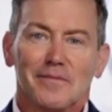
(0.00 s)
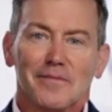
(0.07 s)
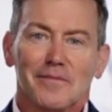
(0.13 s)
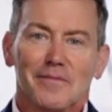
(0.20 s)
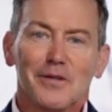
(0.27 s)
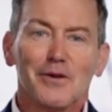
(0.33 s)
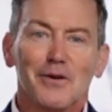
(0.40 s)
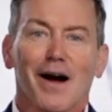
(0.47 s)

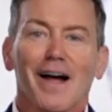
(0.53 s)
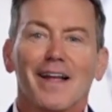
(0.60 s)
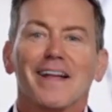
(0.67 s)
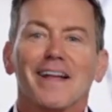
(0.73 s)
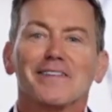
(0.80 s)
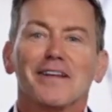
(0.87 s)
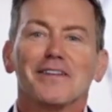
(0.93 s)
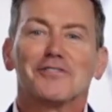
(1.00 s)

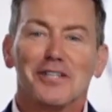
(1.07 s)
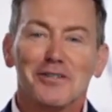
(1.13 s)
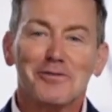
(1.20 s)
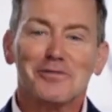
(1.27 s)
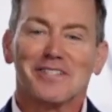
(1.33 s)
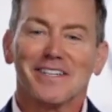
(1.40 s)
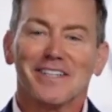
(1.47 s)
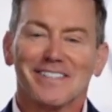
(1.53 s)
it's
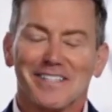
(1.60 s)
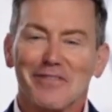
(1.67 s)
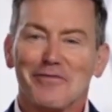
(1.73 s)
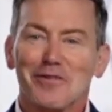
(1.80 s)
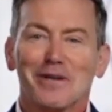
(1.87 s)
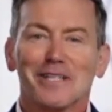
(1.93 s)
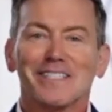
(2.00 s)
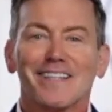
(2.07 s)
interesting, Stephanie,
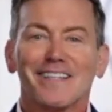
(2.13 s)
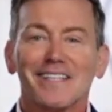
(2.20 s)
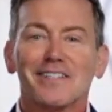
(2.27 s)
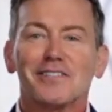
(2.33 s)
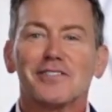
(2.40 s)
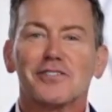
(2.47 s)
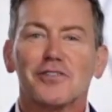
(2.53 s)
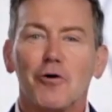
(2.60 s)
because I think
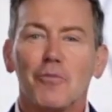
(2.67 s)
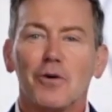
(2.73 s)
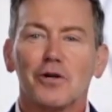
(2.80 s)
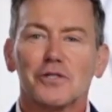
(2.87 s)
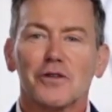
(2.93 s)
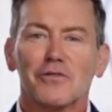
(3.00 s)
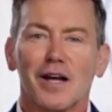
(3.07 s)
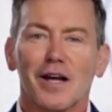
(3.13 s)
so much
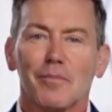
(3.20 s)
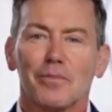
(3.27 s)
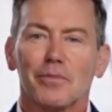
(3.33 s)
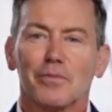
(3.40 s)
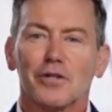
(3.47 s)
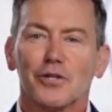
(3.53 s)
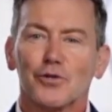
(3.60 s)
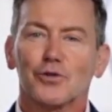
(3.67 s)
of that
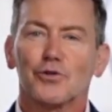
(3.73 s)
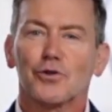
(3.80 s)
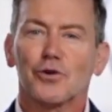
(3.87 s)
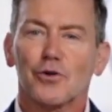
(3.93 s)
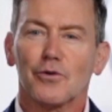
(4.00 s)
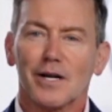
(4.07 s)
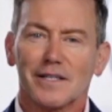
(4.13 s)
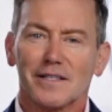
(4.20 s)
political
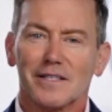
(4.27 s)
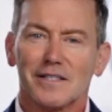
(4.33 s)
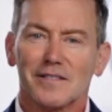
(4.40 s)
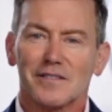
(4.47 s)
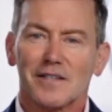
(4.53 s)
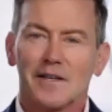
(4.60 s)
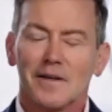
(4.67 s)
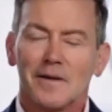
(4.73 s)
correctness
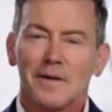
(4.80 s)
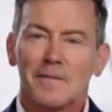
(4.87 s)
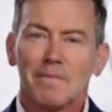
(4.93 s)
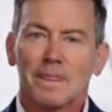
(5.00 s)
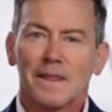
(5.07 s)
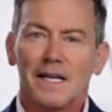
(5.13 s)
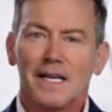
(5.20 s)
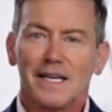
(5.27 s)

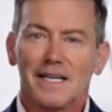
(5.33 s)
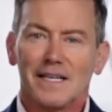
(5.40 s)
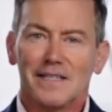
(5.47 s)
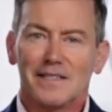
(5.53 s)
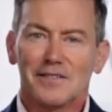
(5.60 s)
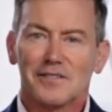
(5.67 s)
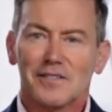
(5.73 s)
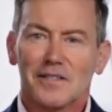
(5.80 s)

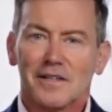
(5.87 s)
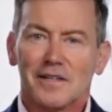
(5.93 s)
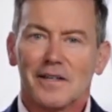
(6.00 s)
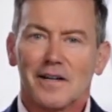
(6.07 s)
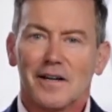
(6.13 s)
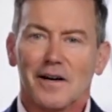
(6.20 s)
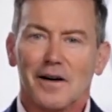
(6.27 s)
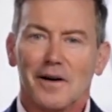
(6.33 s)
is
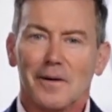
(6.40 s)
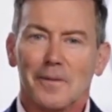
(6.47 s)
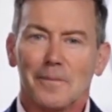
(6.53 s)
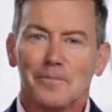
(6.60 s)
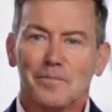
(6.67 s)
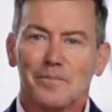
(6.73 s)
that